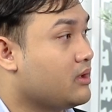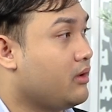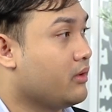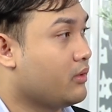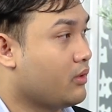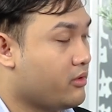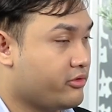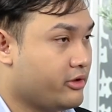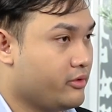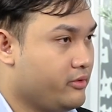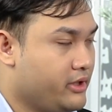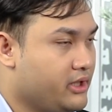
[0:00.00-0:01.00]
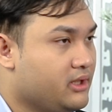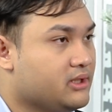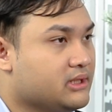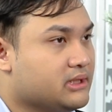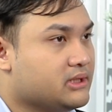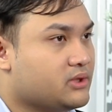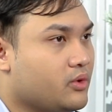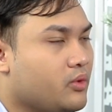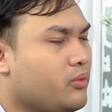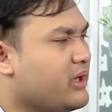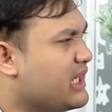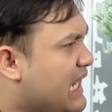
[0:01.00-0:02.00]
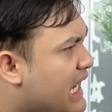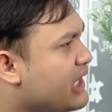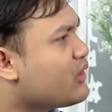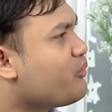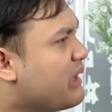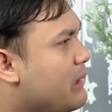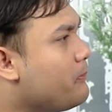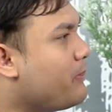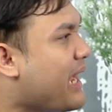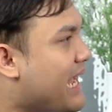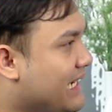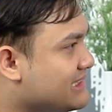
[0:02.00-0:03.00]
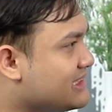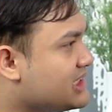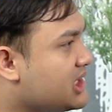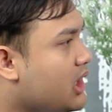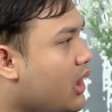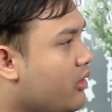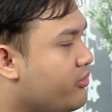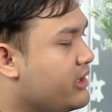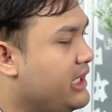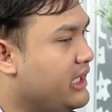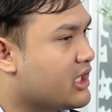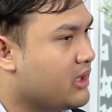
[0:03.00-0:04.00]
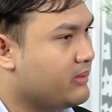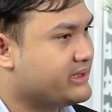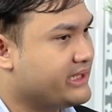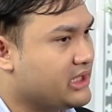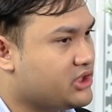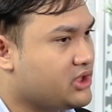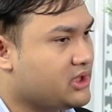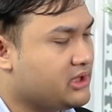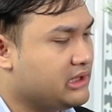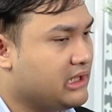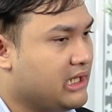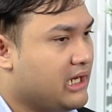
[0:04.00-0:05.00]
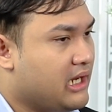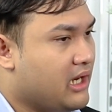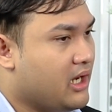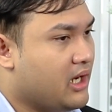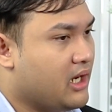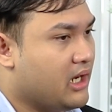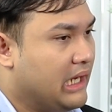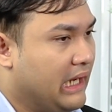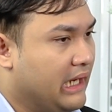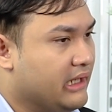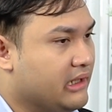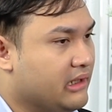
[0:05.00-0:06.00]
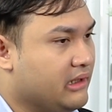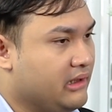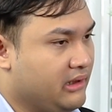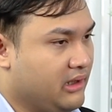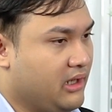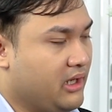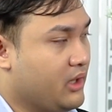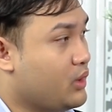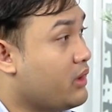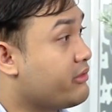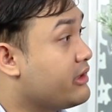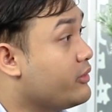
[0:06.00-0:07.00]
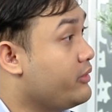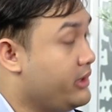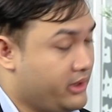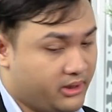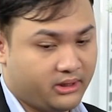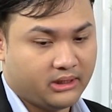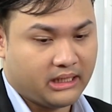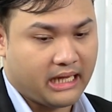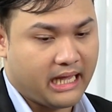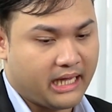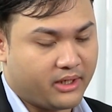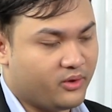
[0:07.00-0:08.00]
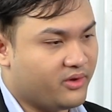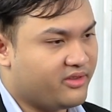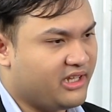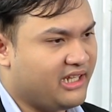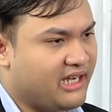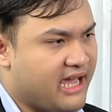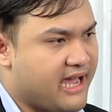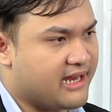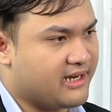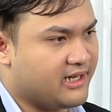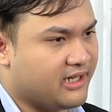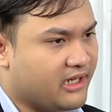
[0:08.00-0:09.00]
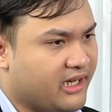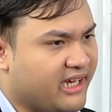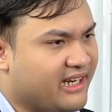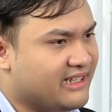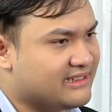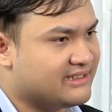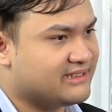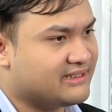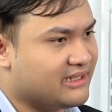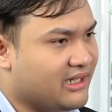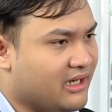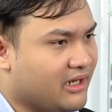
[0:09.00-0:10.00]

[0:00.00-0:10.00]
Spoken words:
on North Korea. So what kind of impacts of the economic sanction in North Korea? And do you think that it is